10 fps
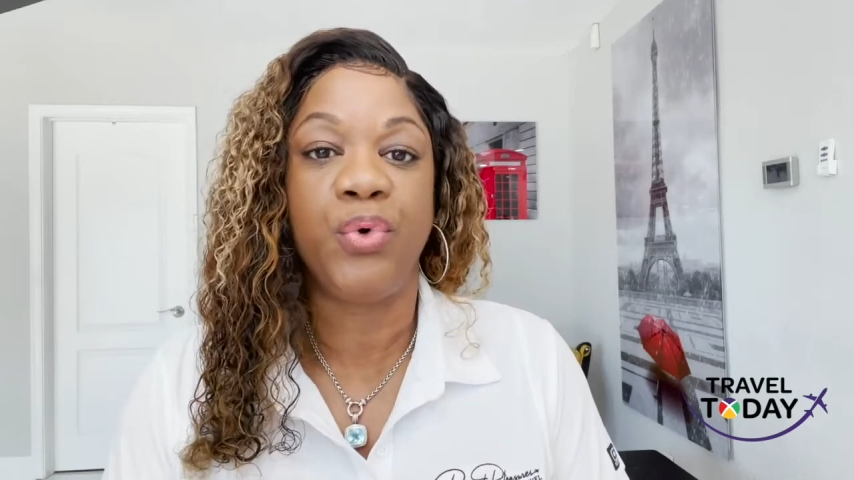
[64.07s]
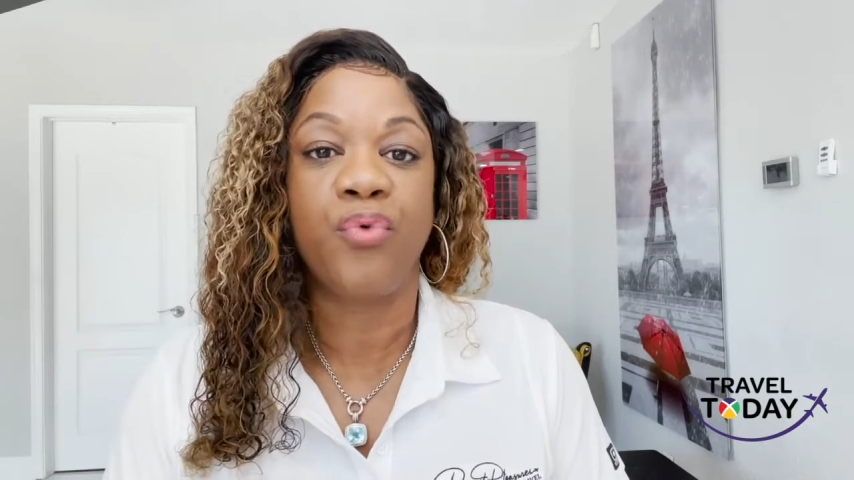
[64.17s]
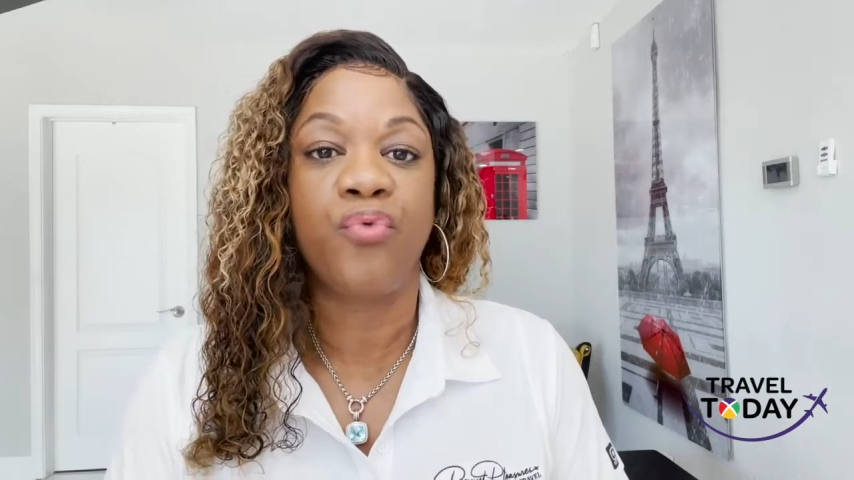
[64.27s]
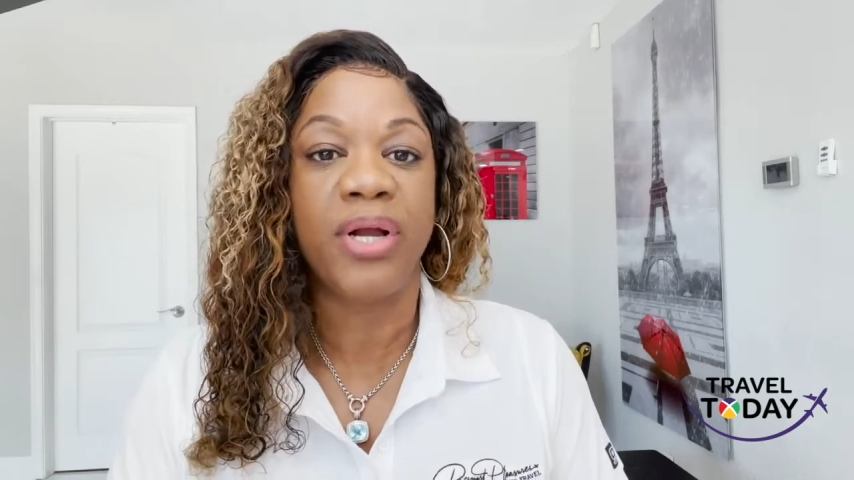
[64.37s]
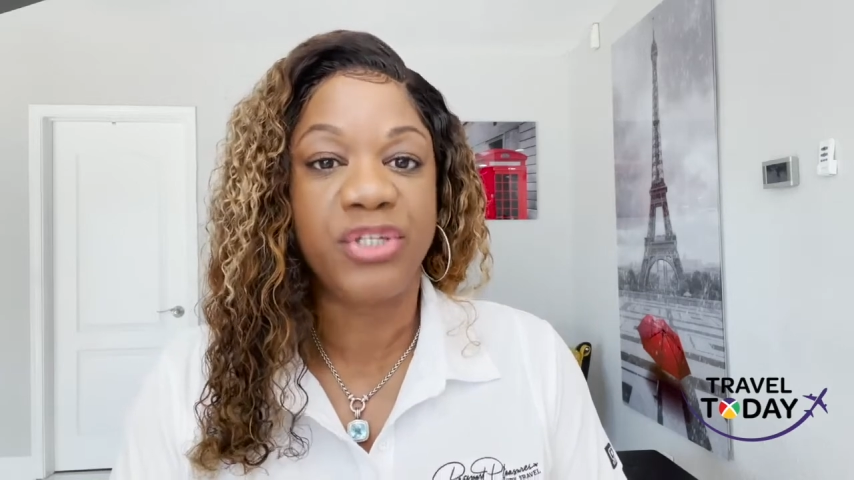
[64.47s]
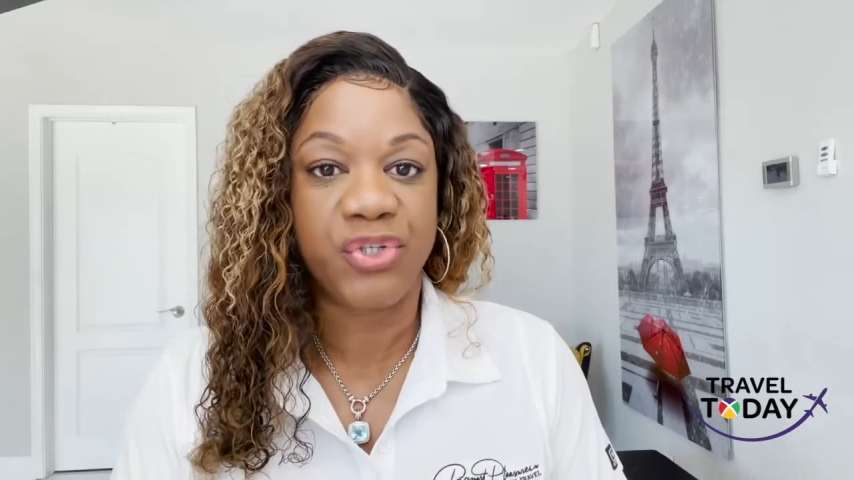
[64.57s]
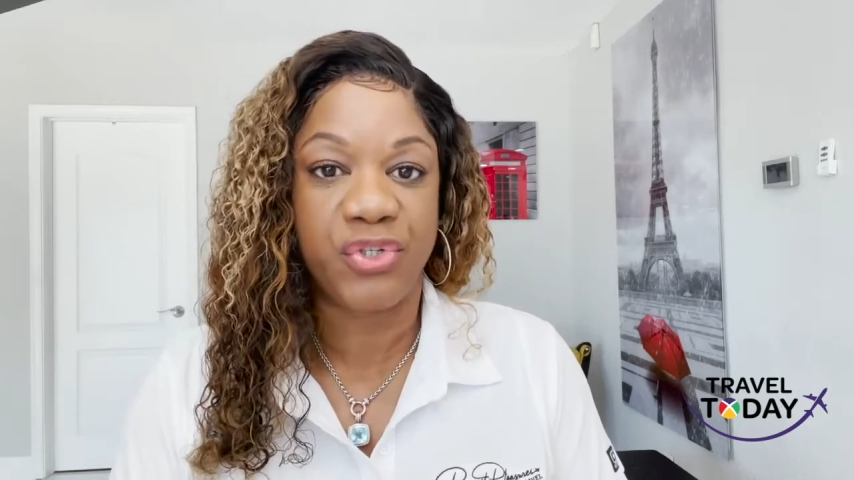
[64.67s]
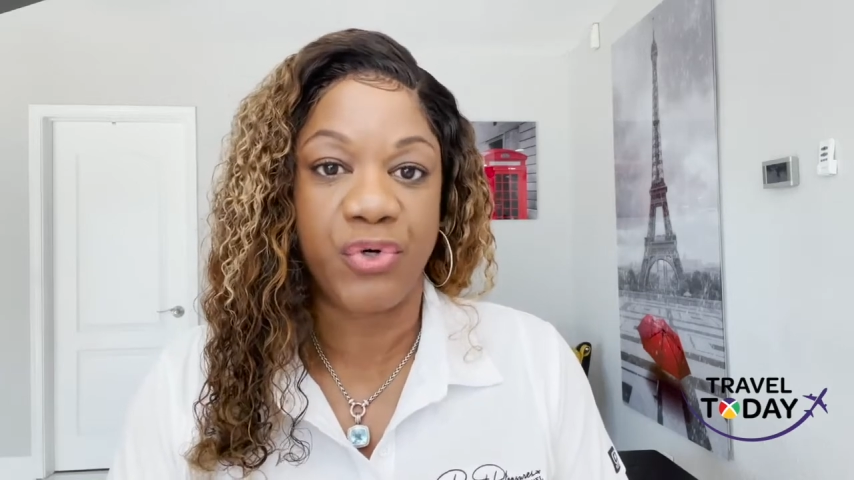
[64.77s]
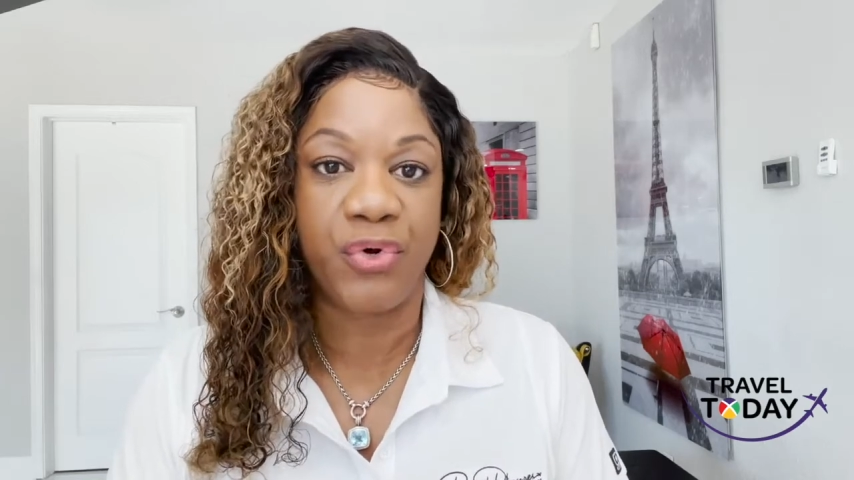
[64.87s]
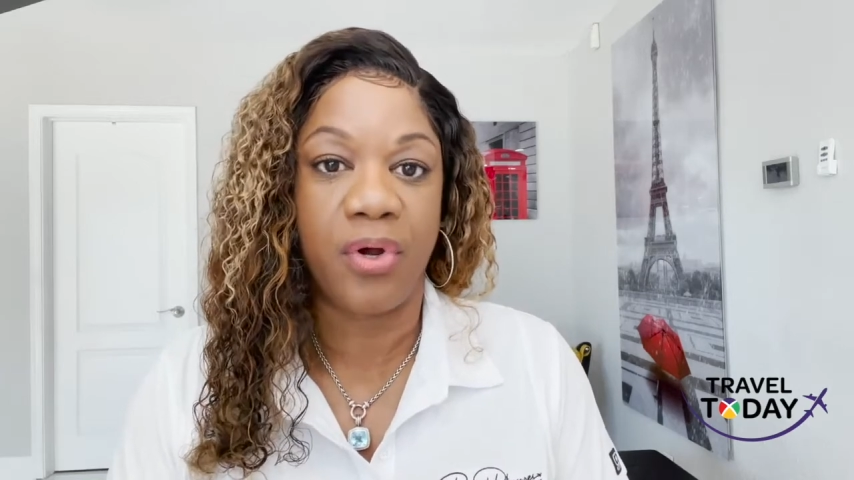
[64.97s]

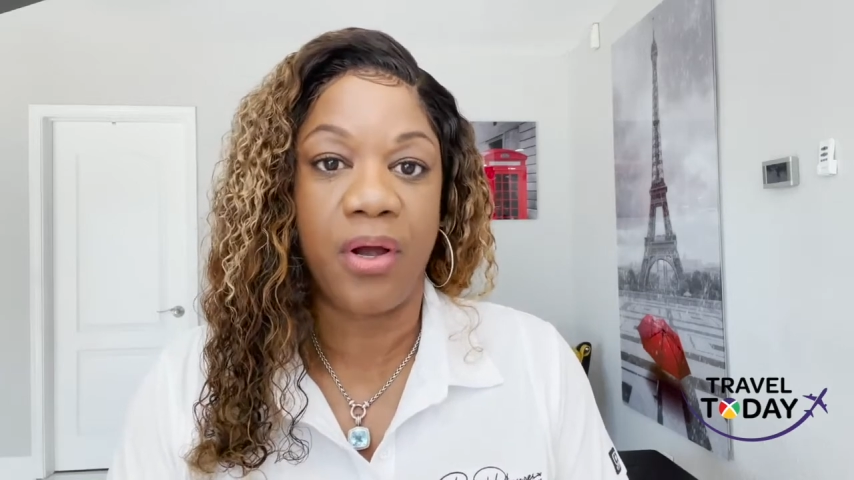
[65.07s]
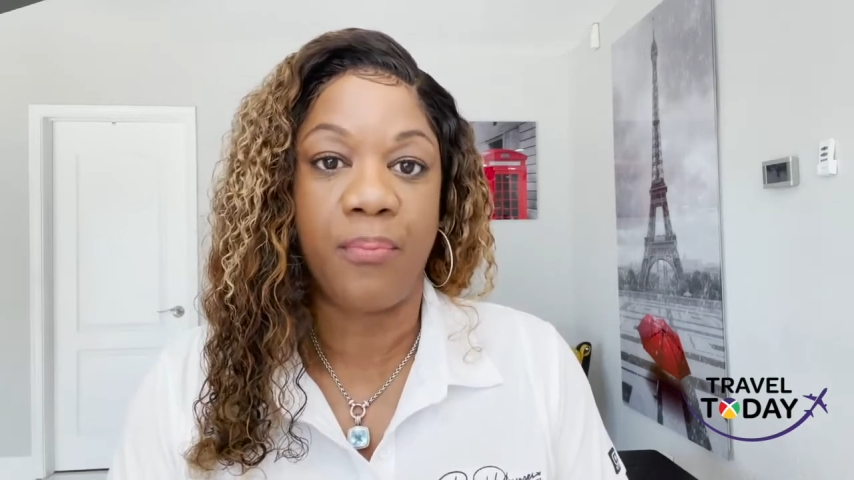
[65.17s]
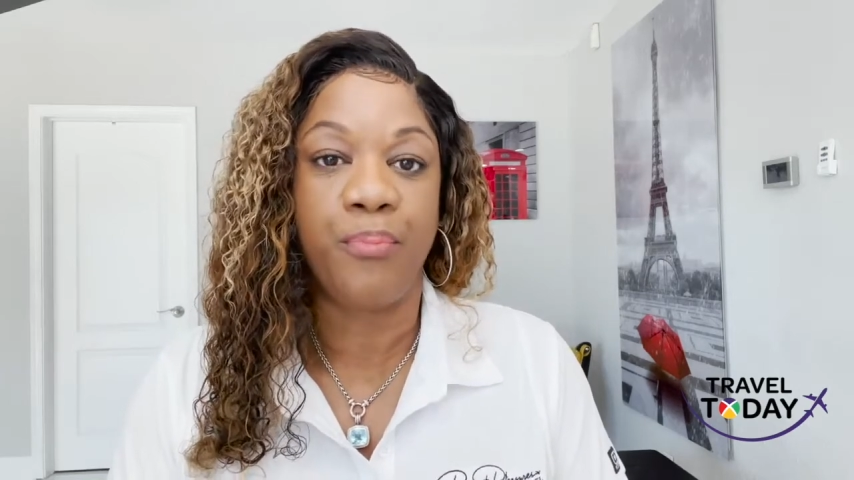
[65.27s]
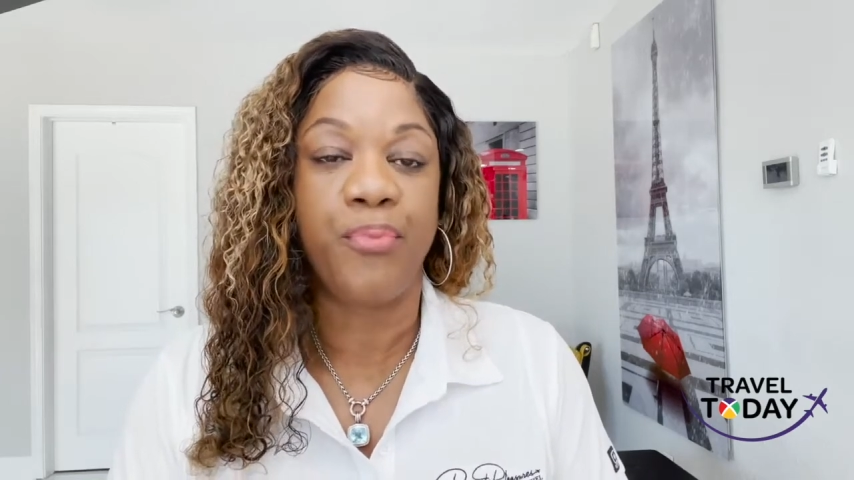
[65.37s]
register a